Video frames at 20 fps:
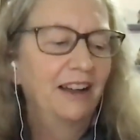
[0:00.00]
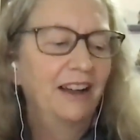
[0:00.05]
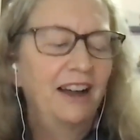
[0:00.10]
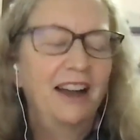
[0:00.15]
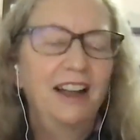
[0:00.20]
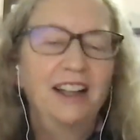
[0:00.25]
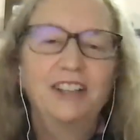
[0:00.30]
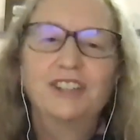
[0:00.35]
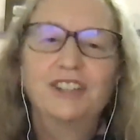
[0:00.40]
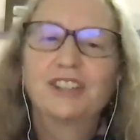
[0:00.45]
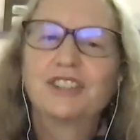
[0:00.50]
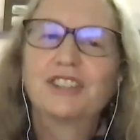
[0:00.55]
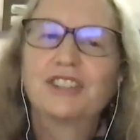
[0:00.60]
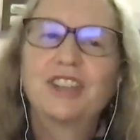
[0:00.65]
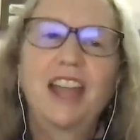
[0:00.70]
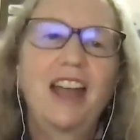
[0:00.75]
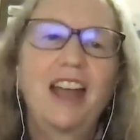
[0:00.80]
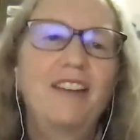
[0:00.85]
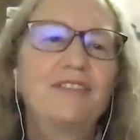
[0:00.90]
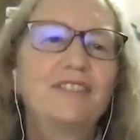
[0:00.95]
I just
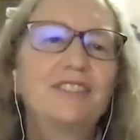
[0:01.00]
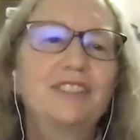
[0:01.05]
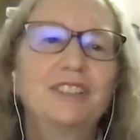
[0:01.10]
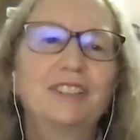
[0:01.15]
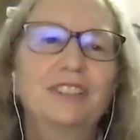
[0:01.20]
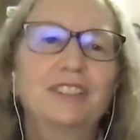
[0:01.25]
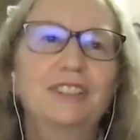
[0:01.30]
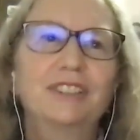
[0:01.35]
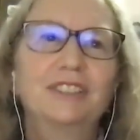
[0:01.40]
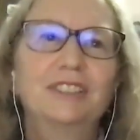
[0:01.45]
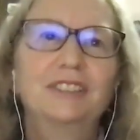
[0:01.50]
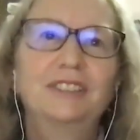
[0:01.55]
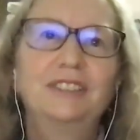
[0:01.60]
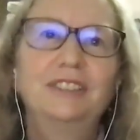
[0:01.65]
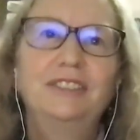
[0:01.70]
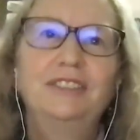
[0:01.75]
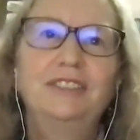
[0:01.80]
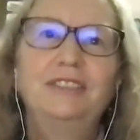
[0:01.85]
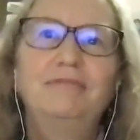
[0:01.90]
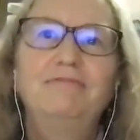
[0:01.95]
have to
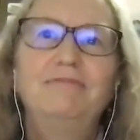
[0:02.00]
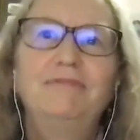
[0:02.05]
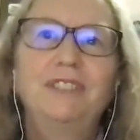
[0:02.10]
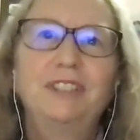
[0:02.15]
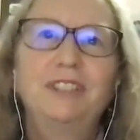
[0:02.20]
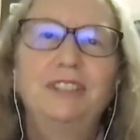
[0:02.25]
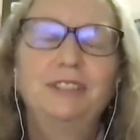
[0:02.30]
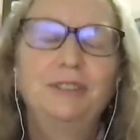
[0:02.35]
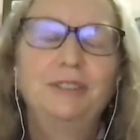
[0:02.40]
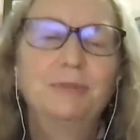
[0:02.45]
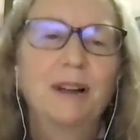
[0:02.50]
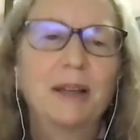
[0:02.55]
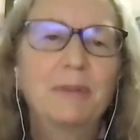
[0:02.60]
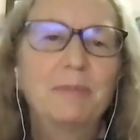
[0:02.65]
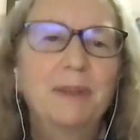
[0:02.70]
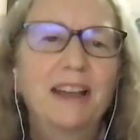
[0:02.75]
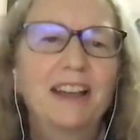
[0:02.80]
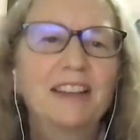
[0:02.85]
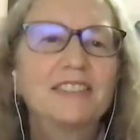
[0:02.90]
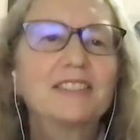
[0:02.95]
do my
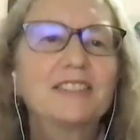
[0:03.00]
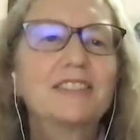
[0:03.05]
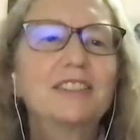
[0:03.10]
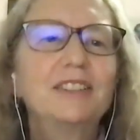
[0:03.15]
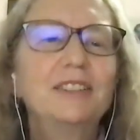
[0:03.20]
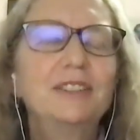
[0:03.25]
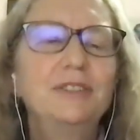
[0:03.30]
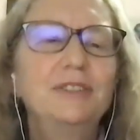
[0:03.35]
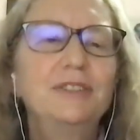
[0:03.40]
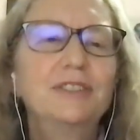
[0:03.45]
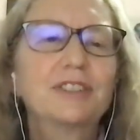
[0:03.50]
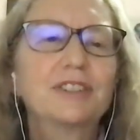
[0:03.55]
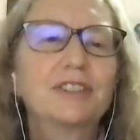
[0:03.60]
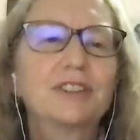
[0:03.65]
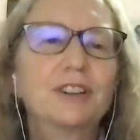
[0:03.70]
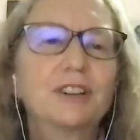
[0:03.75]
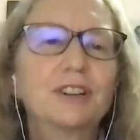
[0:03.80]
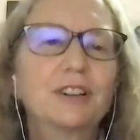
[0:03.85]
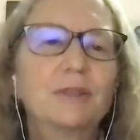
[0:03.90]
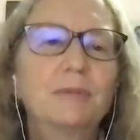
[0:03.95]
best to use a
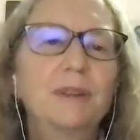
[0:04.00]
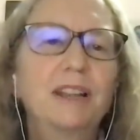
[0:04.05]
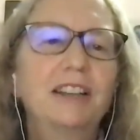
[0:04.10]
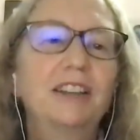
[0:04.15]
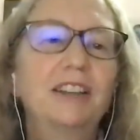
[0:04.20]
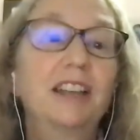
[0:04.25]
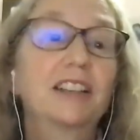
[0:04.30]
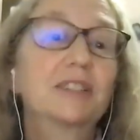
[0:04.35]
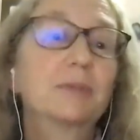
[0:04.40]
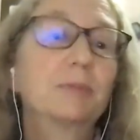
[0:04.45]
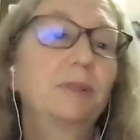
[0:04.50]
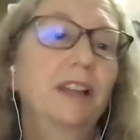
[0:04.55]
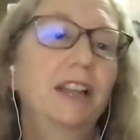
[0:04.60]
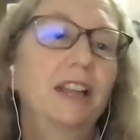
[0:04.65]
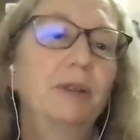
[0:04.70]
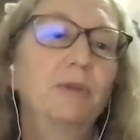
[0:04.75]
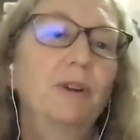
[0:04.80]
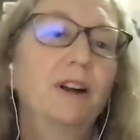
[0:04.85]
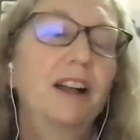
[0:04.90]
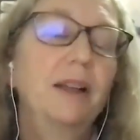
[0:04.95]
term and
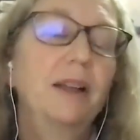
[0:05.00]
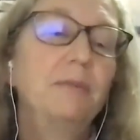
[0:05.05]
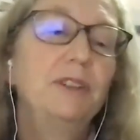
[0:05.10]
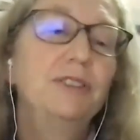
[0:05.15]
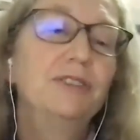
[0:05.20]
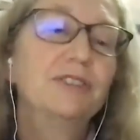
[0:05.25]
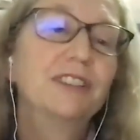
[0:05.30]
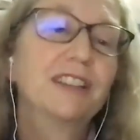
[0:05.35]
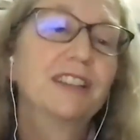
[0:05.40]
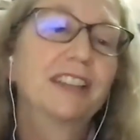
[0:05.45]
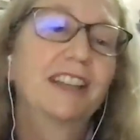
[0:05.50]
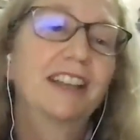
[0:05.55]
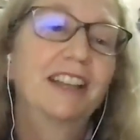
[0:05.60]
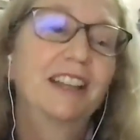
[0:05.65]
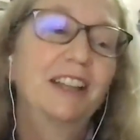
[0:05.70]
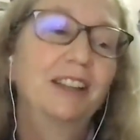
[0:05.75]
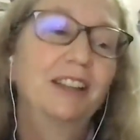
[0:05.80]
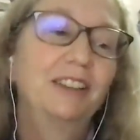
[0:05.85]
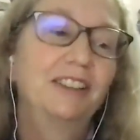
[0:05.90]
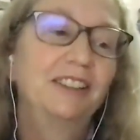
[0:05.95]
explain why I'm using it
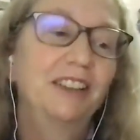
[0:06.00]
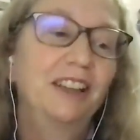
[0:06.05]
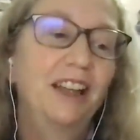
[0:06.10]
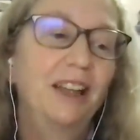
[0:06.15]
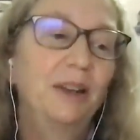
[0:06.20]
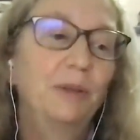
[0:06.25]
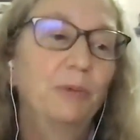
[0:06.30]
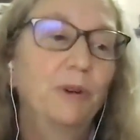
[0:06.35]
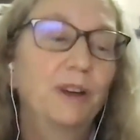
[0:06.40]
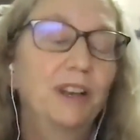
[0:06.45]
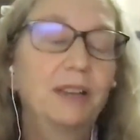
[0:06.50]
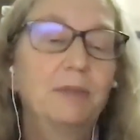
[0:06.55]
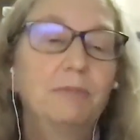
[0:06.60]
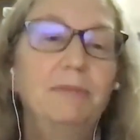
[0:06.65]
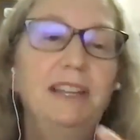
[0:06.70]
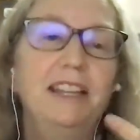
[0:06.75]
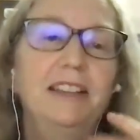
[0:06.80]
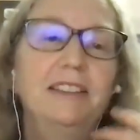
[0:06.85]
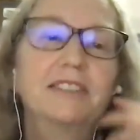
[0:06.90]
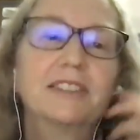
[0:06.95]
and what it
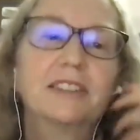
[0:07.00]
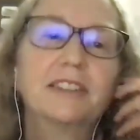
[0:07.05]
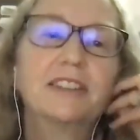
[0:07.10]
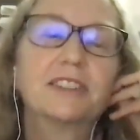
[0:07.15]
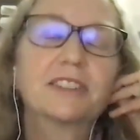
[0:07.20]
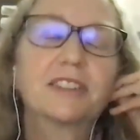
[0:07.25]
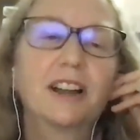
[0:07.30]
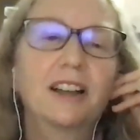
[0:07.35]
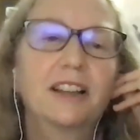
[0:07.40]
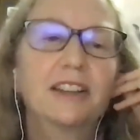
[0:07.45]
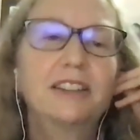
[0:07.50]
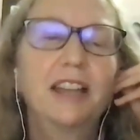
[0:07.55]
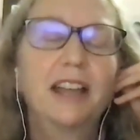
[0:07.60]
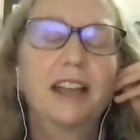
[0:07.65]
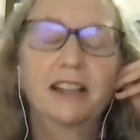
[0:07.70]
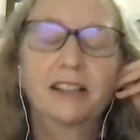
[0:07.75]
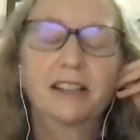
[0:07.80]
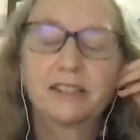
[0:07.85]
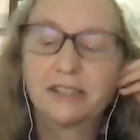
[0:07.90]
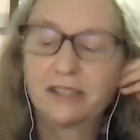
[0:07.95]
means in this
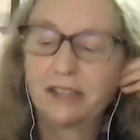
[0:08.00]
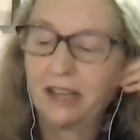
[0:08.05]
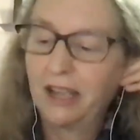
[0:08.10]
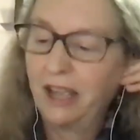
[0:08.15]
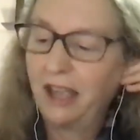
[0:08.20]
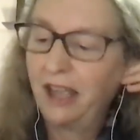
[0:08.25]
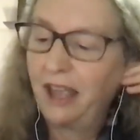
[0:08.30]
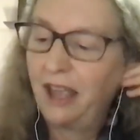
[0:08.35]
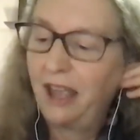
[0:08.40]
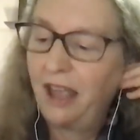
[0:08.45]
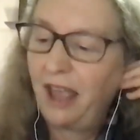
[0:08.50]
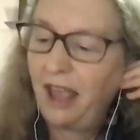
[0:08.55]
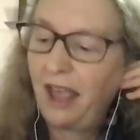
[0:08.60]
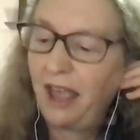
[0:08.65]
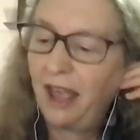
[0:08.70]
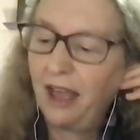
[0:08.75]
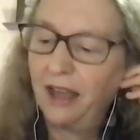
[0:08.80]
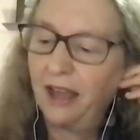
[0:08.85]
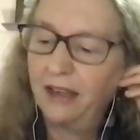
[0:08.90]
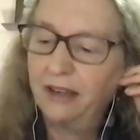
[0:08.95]
context.
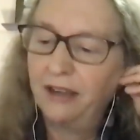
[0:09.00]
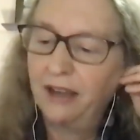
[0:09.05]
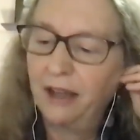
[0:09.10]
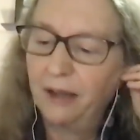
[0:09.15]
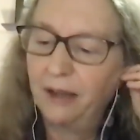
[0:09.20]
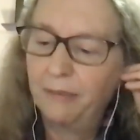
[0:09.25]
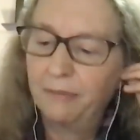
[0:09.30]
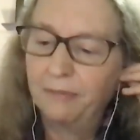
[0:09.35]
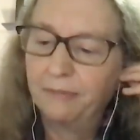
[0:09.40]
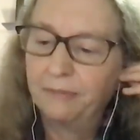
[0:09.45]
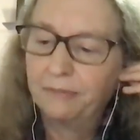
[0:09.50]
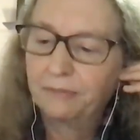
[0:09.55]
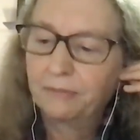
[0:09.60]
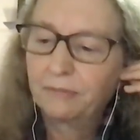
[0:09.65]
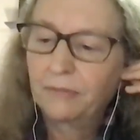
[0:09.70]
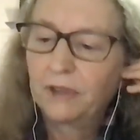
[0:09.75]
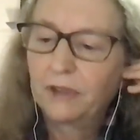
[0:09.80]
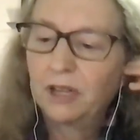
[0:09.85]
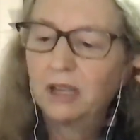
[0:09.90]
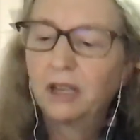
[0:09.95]
And
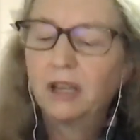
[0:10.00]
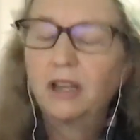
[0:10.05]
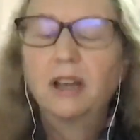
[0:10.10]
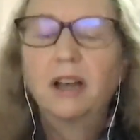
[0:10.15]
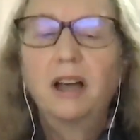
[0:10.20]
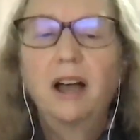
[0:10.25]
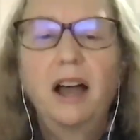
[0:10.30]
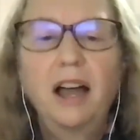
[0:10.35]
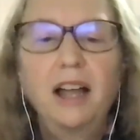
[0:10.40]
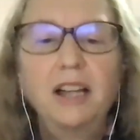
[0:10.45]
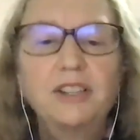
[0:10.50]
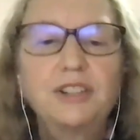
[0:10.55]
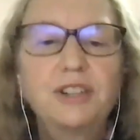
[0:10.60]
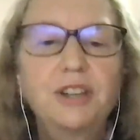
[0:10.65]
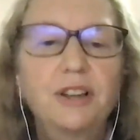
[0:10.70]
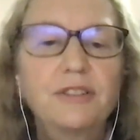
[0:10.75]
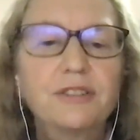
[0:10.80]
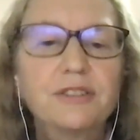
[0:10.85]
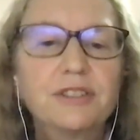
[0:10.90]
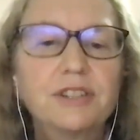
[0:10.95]
I
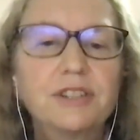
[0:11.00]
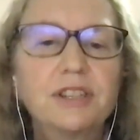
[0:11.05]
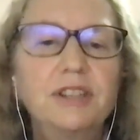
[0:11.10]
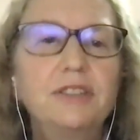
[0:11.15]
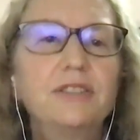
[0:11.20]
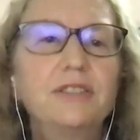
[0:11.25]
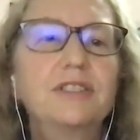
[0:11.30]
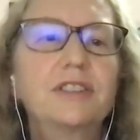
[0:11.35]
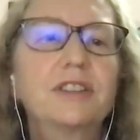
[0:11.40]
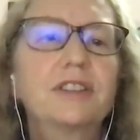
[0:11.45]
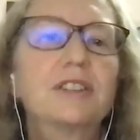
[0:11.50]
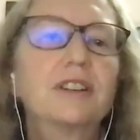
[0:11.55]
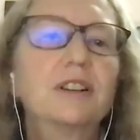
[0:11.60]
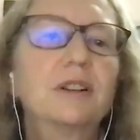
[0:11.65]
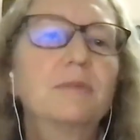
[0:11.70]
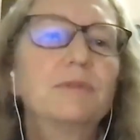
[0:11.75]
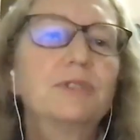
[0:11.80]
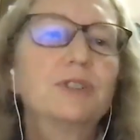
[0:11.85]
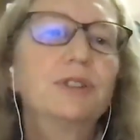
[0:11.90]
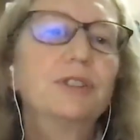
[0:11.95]
chose to use the
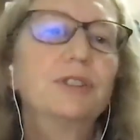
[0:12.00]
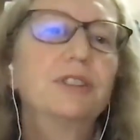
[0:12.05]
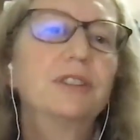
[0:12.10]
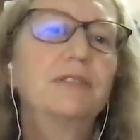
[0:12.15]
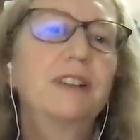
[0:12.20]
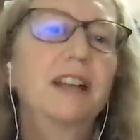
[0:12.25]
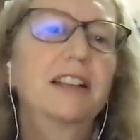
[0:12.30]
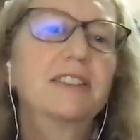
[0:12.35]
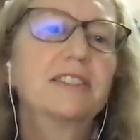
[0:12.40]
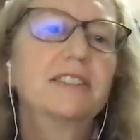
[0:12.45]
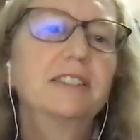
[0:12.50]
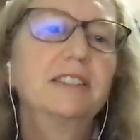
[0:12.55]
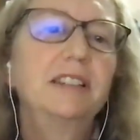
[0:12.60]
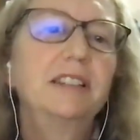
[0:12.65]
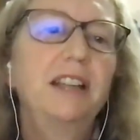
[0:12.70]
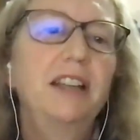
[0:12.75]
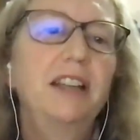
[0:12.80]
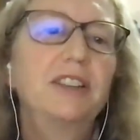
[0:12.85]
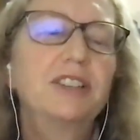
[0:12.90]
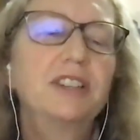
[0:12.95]
term truth and
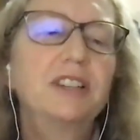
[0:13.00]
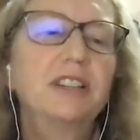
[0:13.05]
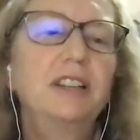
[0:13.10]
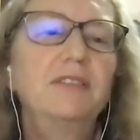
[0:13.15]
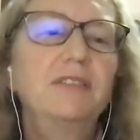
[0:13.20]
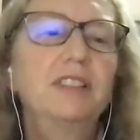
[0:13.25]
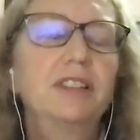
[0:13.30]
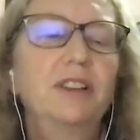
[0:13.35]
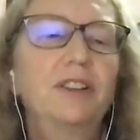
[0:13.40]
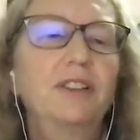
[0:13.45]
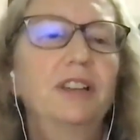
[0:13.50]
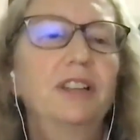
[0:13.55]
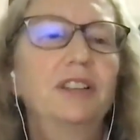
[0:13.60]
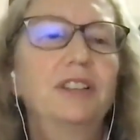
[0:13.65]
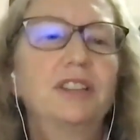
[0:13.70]
reconciliation, even though